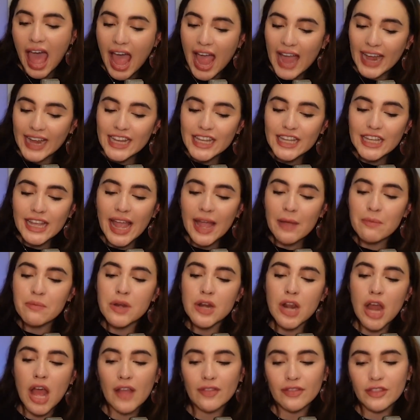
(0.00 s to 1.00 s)
I
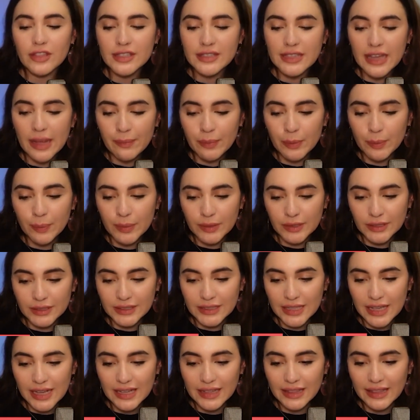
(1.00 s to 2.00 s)
am not the type of
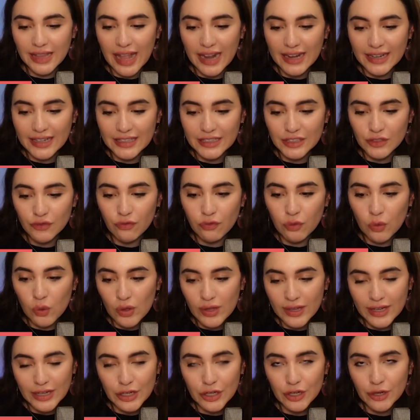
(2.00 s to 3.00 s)
person that is
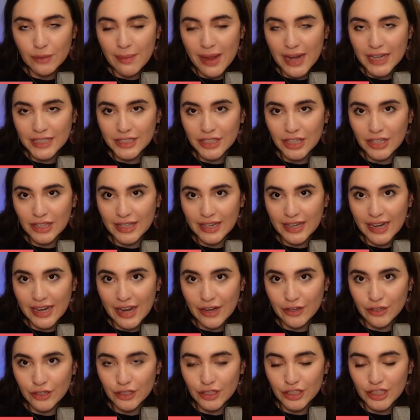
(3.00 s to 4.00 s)
full in her masculine
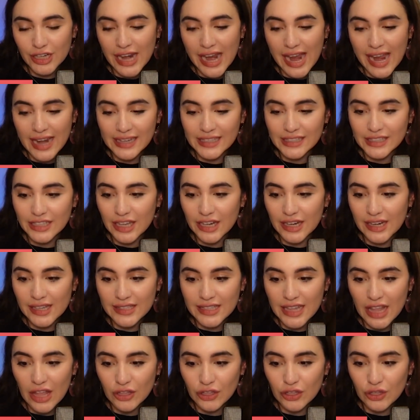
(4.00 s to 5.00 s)
energy and is going to
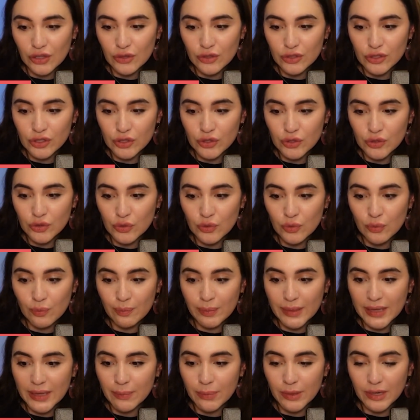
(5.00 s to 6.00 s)
tell you to
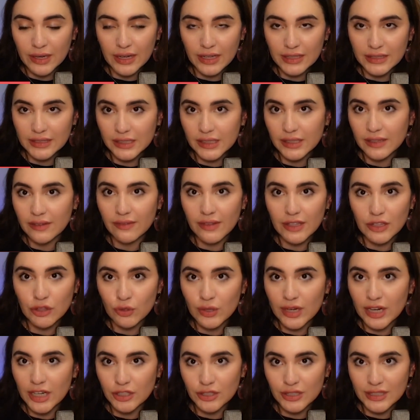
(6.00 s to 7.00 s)
be productive
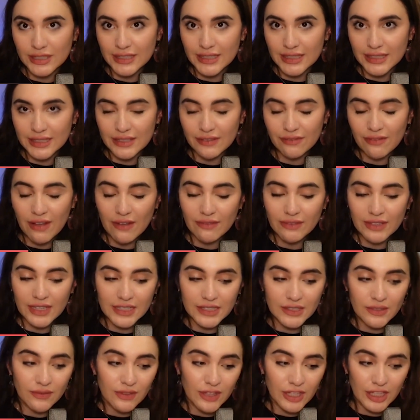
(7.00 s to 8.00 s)
365
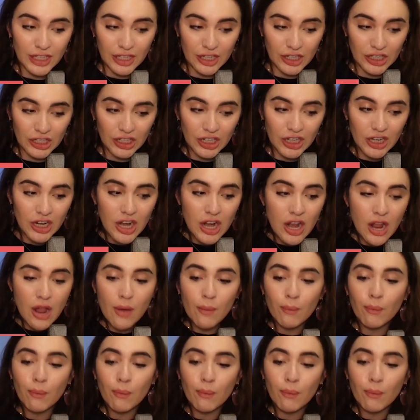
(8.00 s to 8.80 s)
days of the year.